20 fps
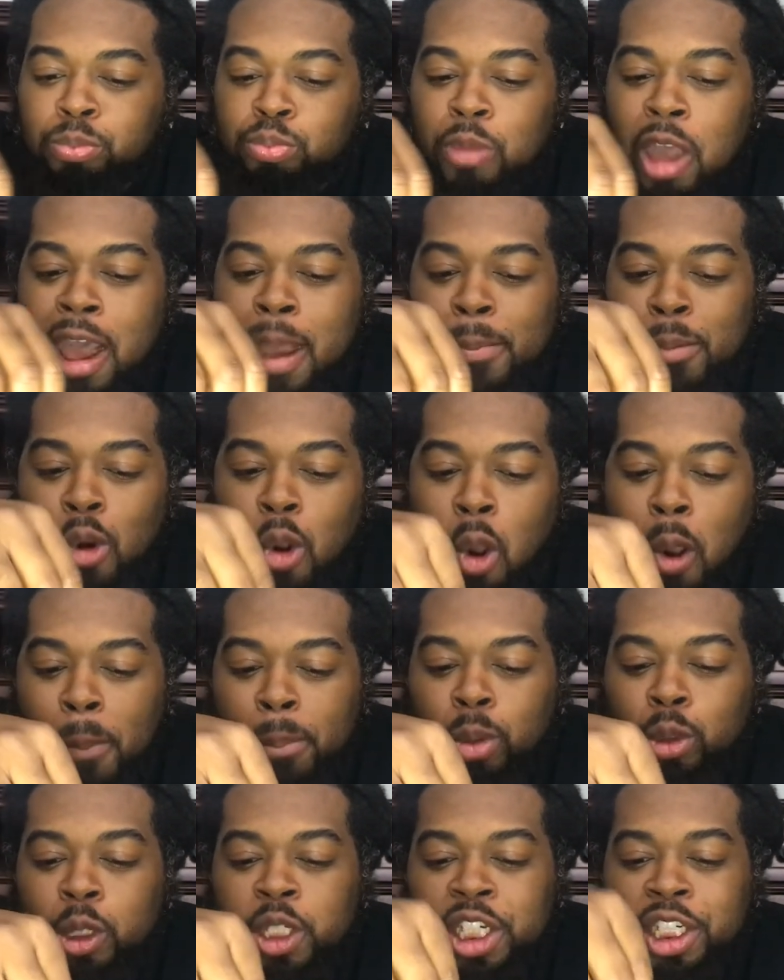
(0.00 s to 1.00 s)
My poor
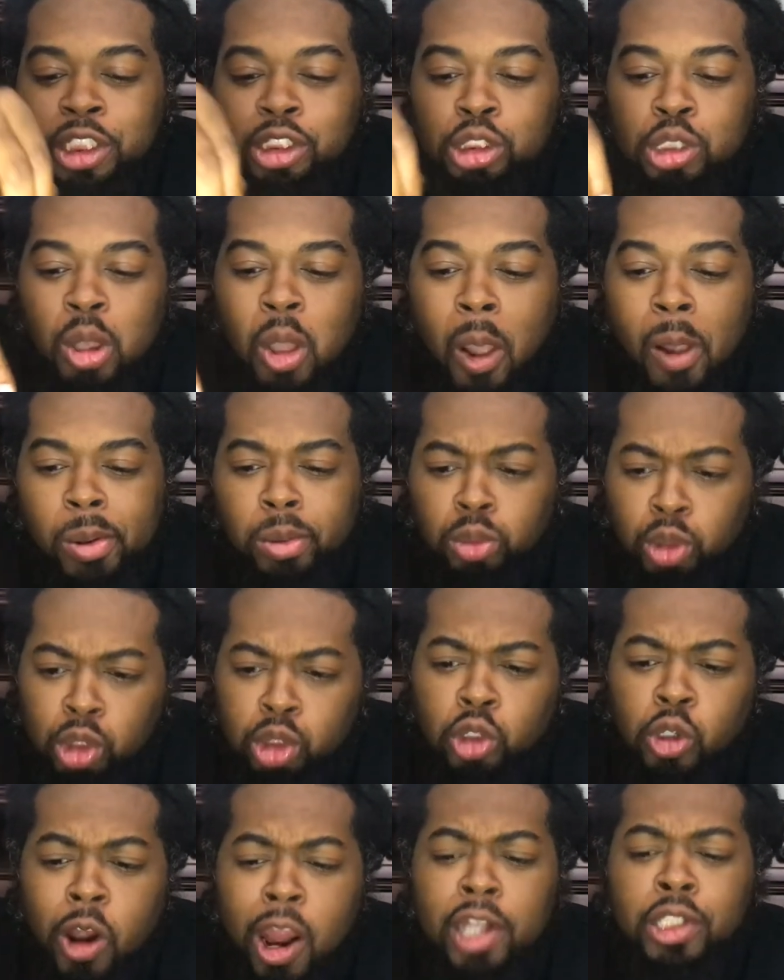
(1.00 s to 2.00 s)
booty itch. A little
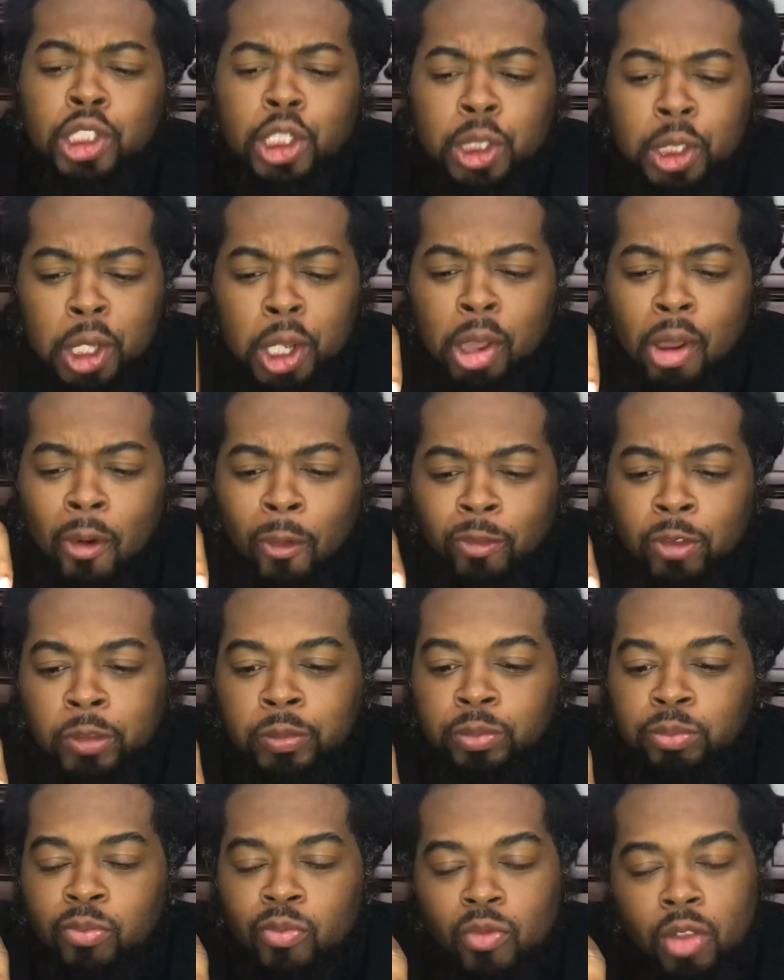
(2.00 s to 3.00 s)
scratch it there.
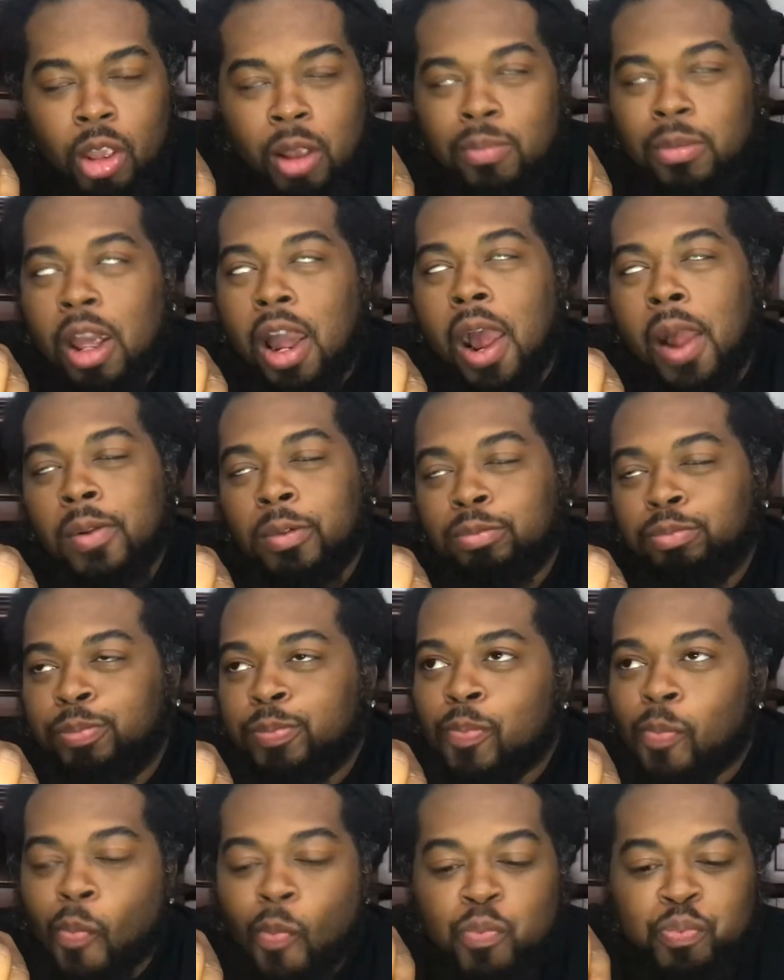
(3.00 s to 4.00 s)
I'm like,
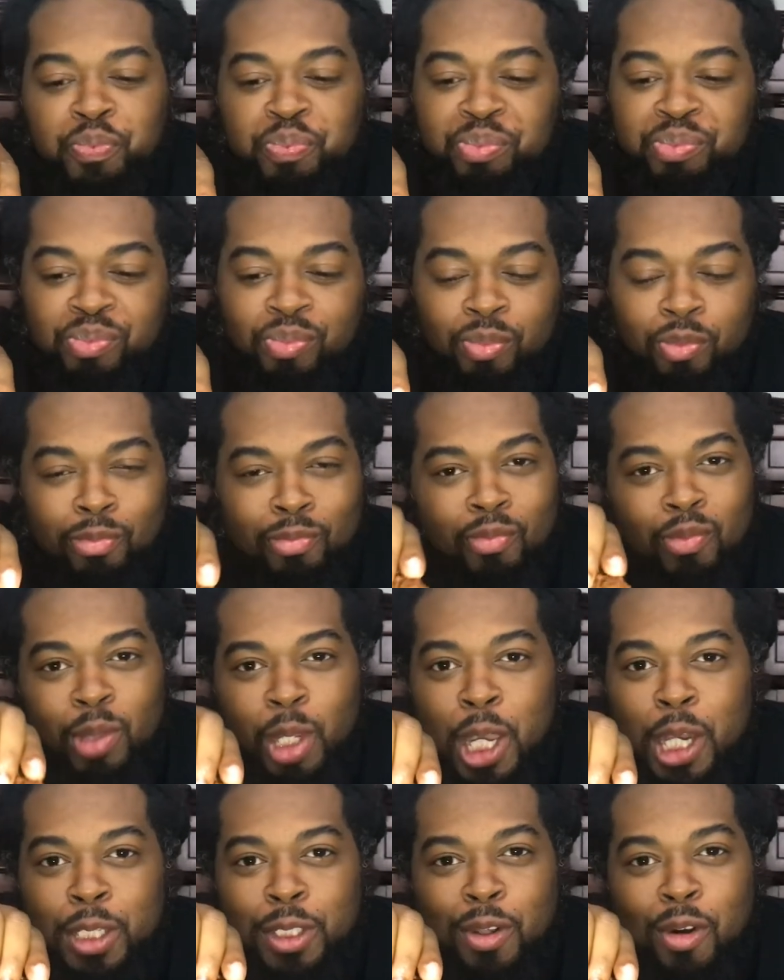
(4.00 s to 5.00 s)

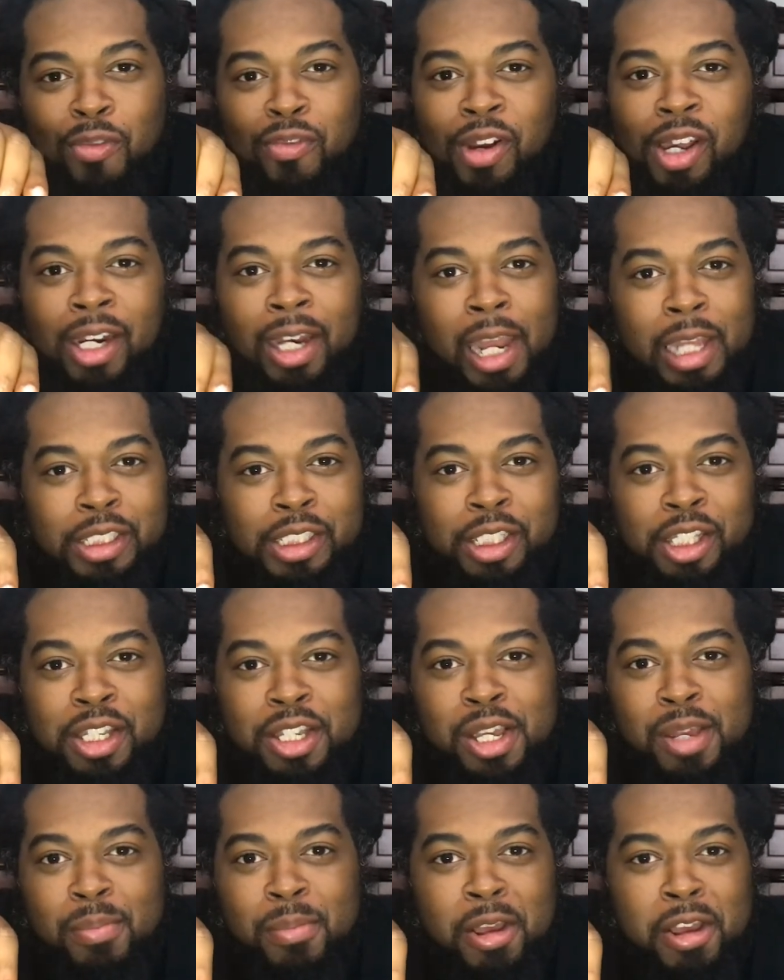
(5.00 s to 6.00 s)
it's so funny as a
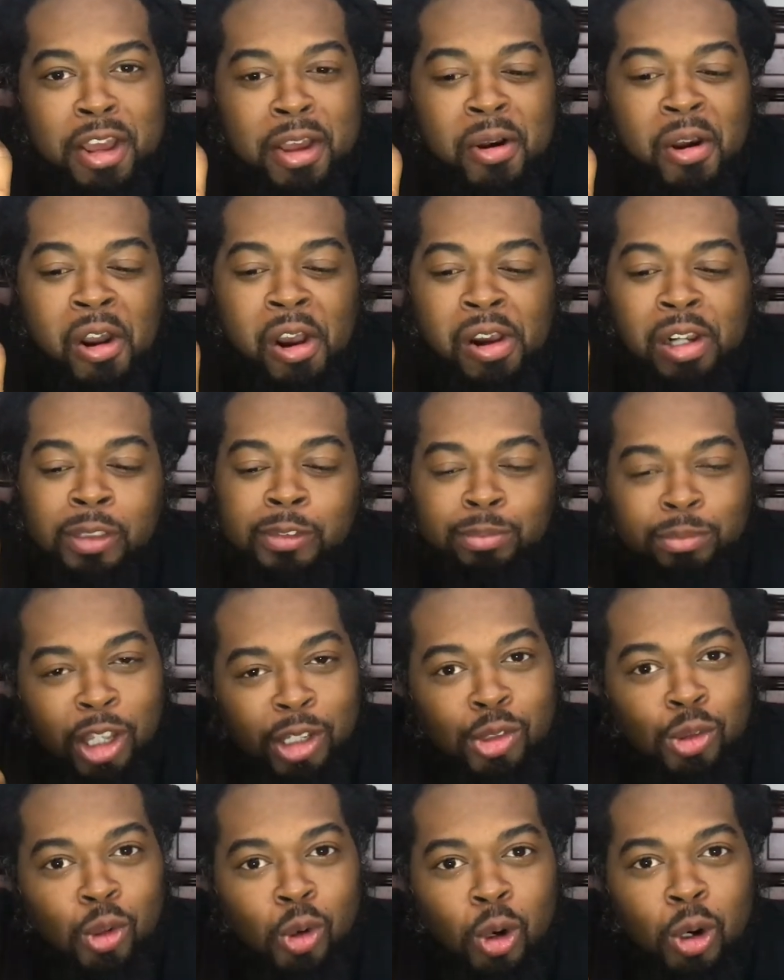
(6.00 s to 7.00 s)
kid, man.
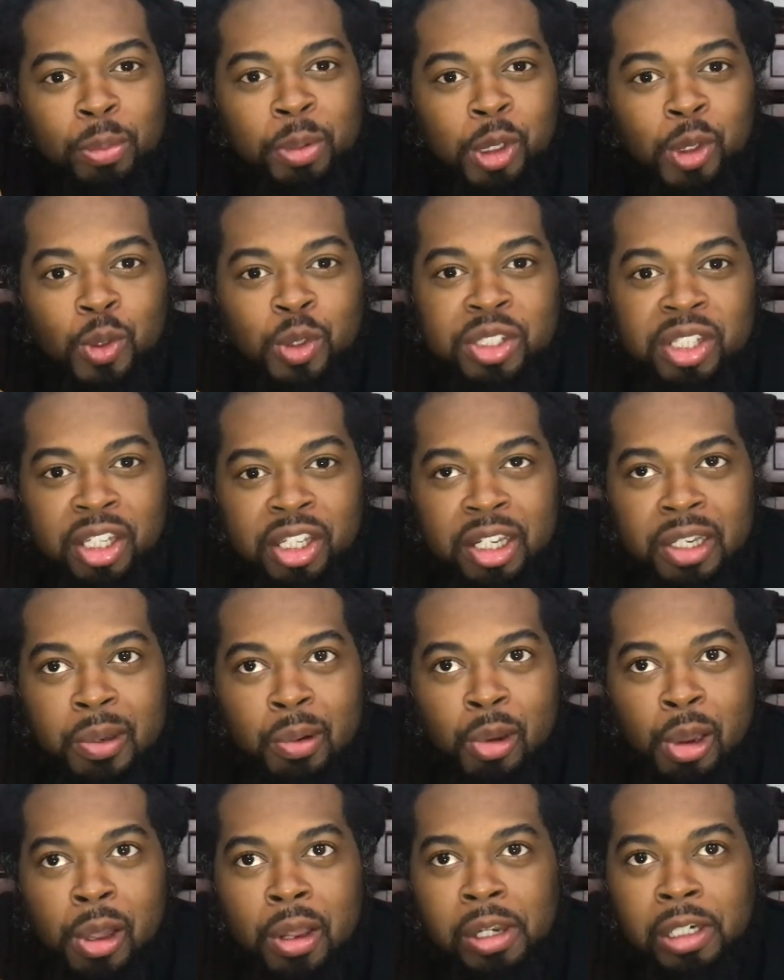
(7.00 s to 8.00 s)
Like, you grow up and you see it,